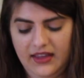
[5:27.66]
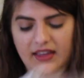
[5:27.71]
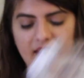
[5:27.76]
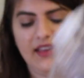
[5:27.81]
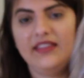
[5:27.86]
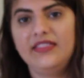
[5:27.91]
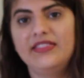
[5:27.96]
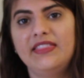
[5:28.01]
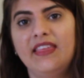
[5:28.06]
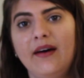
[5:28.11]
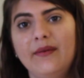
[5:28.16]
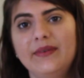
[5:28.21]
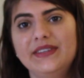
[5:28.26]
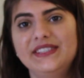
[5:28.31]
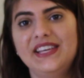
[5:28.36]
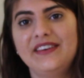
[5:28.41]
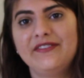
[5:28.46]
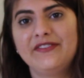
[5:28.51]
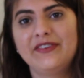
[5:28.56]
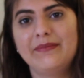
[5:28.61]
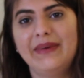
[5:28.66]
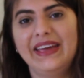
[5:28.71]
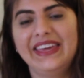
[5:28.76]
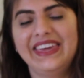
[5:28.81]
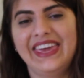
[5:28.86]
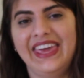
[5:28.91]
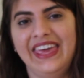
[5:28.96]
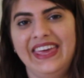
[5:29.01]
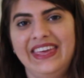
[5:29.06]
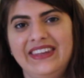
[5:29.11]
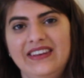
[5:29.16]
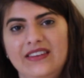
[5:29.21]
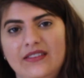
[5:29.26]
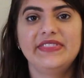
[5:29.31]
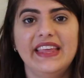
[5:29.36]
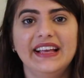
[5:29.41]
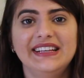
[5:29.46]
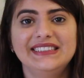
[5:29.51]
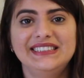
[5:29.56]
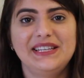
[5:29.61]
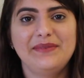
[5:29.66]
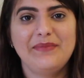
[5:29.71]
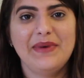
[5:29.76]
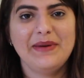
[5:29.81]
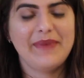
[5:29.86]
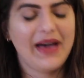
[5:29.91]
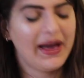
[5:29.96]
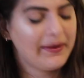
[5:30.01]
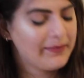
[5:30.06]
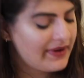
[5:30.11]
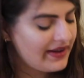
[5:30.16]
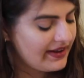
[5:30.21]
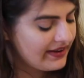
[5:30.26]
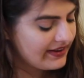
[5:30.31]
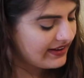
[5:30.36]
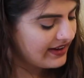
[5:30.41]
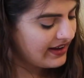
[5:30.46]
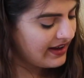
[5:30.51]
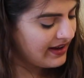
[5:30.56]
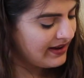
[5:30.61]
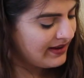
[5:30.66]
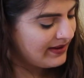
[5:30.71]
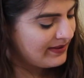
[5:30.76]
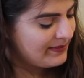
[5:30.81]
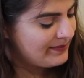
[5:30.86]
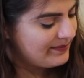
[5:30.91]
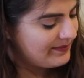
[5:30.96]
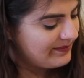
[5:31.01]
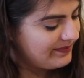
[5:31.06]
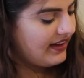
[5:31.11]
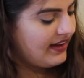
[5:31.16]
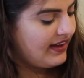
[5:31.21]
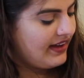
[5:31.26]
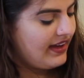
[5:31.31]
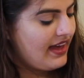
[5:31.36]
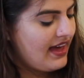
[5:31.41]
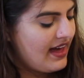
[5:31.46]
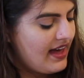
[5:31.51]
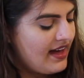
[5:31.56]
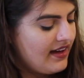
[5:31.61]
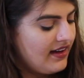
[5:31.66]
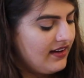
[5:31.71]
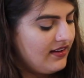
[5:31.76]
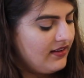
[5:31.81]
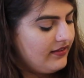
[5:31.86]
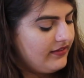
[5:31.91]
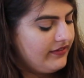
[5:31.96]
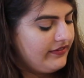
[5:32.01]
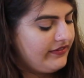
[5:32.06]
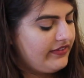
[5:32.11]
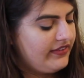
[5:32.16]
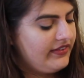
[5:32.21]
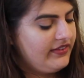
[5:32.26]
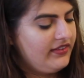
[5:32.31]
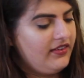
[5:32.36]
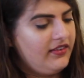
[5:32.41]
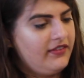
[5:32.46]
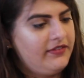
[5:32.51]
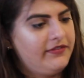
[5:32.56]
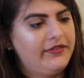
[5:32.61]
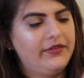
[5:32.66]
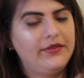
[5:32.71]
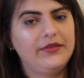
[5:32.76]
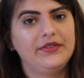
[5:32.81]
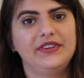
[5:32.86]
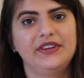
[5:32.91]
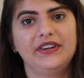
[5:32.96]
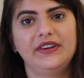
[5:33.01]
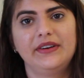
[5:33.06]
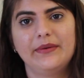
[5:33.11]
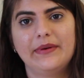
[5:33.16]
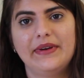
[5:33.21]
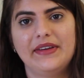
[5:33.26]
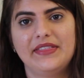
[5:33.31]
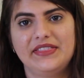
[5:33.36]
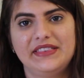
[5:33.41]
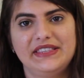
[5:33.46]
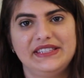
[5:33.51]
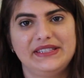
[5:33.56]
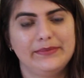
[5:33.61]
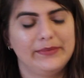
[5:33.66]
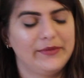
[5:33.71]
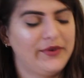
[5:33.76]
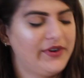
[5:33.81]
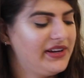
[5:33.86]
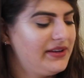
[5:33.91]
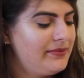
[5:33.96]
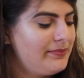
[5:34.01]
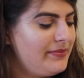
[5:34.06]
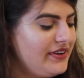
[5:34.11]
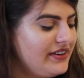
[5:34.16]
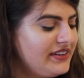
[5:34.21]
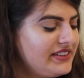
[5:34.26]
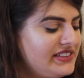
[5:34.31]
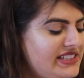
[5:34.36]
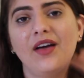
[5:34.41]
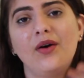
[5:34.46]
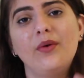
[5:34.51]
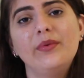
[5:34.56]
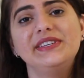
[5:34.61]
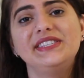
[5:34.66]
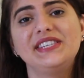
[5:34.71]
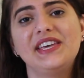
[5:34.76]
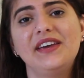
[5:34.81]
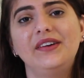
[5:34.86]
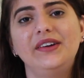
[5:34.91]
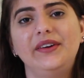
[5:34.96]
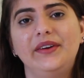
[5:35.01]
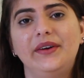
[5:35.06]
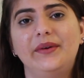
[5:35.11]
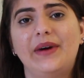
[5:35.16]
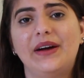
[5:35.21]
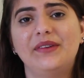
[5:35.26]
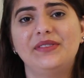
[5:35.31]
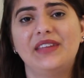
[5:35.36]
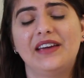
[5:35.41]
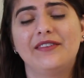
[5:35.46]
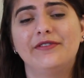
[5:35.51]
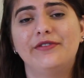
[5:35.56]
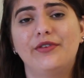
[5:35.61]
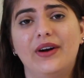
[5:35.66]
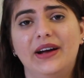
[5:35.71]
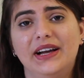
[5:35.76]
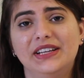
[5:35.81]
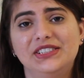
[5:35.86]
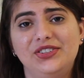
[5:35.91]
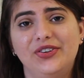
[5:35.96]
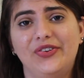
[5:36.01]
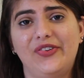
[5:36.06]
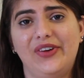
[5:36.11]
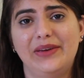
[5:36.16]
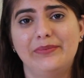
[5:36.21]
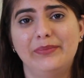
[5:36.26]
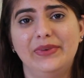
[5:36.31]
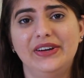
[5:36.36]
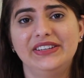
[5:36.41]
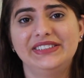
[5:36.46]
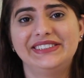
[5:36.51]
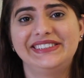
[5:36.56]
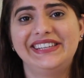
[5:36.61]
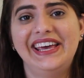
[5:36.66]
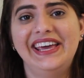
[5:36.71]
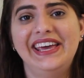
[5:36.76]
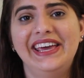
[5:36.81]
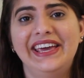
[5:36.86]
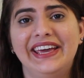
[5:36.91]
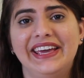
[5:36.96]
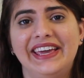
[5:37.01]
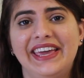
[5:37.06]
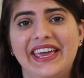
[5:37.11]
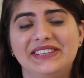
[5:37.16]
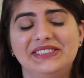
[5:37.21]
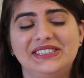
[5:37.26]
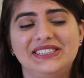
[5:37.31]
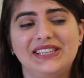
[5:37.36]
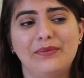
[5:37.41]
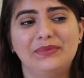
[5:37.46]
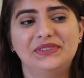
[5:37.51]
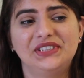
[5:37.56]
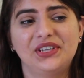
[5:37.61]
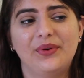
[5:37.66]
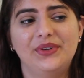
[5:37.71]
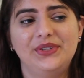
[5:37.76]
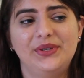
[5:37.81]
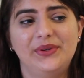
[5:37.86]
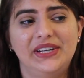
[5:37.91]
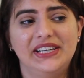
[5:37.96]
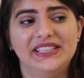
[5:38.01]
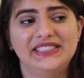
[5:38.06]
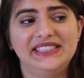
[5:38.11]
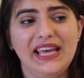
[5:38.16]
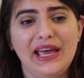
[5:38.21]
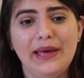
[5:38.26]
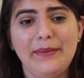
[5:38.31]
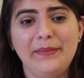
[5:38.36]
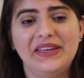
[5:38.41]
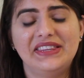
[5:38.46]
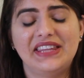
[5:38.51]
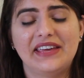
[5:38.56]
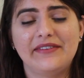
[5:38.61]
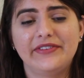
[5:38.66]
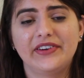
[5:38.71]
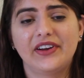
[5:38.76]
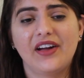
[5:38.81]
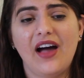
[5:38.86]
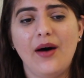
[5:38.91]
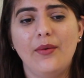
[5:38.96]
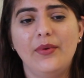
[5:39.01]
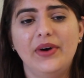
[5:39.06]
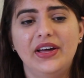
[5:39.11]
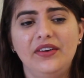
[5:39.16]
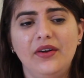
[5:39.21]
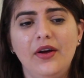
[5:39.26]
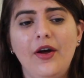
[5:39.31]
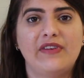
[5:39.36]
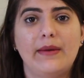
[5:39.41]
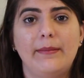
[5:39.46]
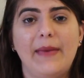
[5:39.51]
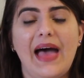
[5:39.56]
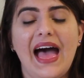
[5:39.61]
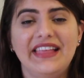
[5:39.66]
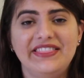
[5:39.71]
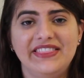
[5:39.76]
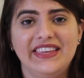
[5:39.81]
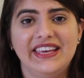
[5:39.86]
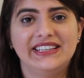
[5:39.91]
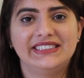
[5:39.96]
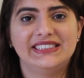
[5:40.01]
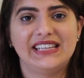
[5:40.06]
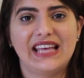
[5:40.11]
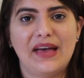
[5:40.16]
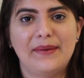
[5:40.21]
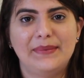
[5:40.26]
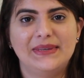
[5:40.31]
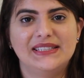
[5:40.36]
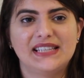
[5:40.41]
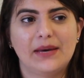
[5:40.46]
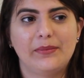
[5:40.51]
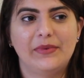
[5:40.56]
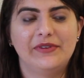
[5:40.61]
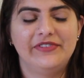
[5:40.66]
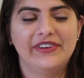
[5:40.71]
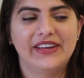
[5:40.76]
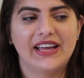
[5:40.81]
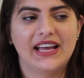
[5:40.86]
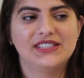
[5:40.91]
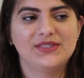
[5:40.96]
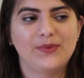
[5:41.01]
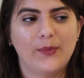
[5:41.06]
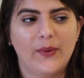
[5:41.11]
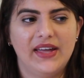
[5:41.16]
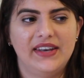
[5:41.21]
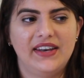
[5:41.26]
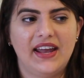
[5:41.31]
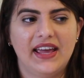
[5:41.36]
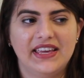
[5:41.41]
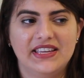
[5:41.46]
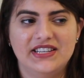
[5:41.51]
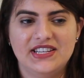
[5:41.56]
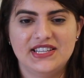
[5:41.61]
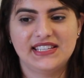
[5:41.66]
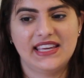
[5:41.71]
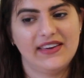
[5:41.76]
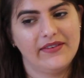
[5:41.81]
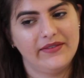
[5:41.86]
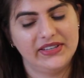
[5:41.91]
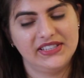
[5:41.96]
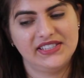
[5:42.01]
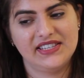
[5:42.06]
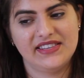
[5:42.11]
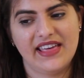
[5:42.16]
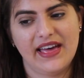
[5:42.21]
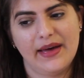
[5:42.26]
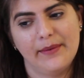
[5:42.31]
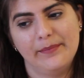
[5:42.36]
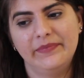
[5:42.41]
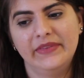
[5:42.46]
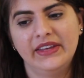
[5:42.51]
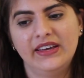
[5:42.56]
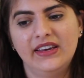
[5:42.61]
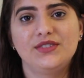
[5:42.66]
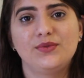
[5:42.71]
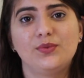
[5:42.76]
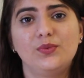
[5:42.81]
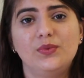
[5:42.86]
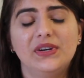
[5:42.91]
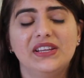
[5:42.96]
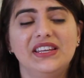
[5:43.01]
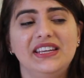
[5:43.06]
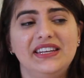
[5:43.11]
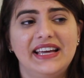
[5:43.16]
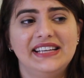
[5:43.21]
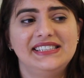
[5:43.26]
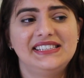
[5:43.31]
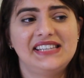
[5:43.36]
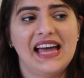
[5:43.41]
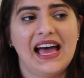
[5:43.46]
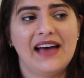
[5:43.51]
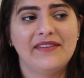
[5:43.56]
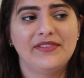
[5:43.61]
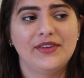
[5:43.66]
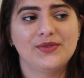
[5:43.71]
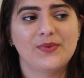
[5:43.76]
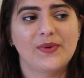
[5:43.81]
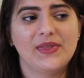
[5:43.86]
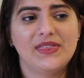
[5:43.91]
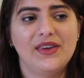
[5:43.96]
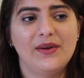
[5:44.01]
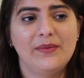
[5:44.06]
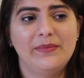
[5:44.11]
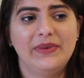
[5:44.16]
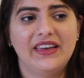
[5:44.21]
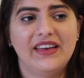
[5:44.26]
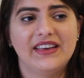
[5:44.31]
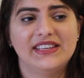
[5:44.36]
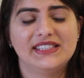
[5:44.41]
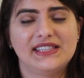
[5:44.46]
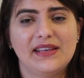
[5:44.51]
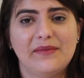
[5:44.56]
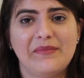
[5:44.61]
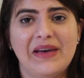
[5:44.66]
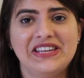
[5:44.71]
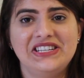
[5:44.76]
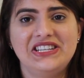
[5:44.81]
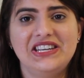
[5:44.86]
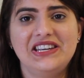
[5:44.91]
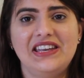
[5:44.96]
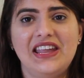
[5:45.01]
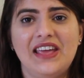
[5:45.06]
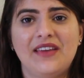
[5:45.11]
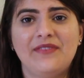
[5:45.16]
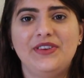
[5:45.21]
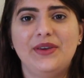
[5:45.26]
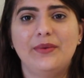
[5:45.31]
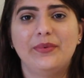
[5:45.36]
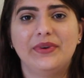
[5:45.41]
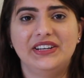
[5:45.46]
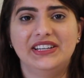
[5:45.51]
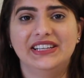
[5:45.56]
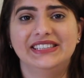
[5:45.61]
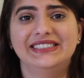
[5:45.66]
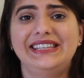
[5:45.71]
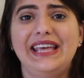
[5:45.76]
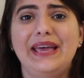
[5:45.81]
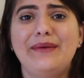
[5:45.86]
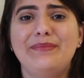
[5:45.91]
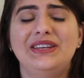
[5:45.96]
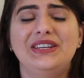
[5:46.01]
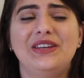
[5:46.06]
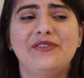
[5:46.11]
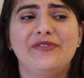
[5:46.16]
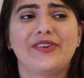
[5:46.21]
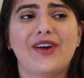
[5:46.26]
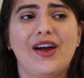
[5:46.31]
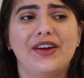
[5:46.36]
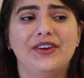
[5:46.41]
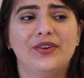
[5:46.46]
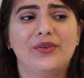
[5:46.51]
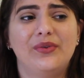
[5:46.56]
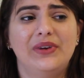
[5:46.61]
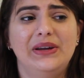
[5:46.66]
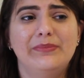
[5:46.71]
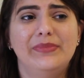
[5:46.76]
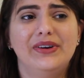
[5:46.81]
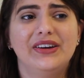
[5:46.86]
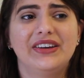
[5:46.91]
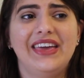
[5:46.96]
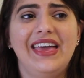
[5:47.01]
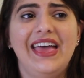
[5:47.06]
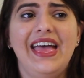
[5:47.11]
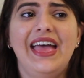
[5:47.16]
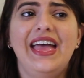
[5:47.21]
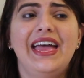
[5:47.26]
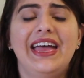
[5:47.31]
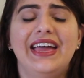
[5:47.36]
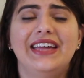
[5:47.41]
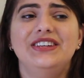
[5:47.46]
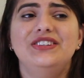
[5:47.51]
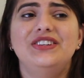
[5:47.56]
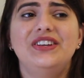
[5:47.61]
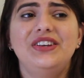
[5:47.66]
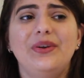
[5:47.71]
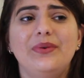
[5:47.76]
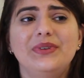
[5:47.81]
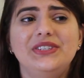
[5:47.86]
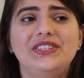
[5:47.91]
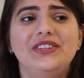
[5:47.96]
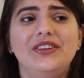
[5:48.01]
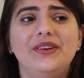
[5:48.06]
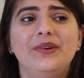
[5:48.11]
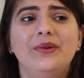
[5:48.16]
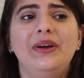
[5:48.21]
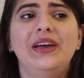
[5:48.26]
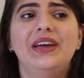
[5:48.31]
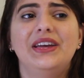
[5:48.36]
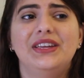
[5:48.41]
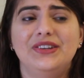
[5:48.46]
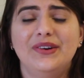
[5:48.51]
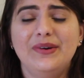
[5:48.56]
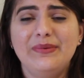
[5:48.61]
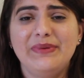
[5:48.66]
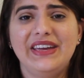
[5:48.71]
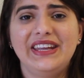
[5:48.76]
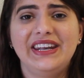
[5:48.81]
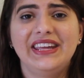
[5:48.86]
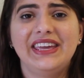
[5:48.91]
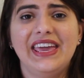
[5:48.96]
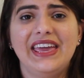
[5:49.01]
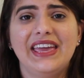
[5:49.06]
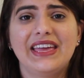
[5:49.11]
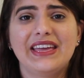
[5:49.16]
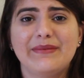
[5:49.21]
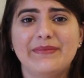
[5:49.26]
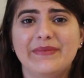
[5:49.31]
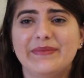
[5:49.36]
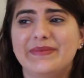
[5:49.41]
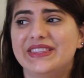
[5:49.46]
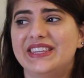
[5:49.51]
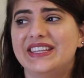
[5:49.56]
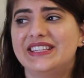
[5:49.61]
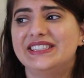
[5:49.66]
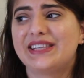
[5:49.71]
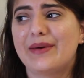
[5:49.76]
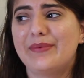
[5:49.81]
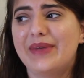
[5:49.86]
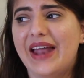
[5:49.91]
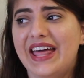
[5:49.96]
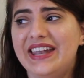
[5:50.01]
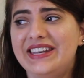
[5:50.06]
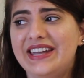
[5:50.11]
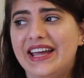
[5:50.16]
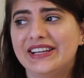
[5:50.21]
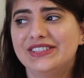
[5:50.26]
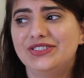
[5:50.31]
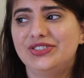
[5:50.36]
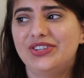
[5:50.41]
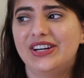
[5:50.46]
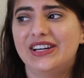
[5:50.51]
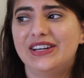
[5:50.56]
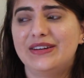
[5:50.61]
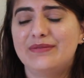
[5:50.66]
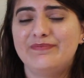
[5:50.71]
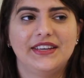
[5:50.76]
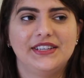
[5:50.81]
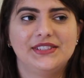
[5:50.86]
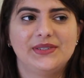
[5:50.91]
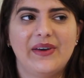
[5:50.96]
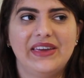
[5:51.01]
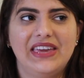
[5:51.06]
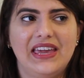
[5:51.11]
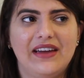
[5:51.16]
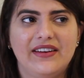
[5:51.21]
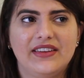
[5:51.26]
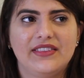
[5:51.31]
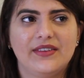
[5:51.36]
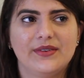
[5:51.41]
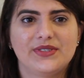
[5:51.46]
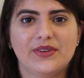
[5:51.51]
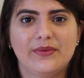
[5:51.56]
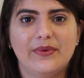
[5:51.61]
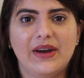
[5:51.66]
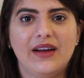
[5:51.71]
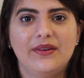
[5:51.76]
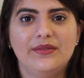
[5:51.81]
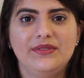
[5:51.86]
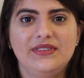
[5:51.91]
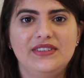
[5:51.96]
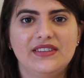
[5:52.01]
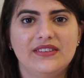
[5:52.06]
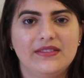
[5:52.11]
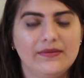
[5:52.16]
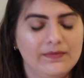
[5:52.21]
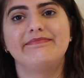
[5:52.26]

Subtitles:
And that was it for my kit. Next in my backpack, I have a folder with some green books. I always carry around like 4 extra green books in case someone's going to an exam and they forgot one. If I'm at the exam and someone forgets one, I can just give one to them. It's really nice to have those with you, because imagine if you were in an exam and you forgot your green book, you didn't know what to do, you were panicking, but then someone had an extra, so I carry those around.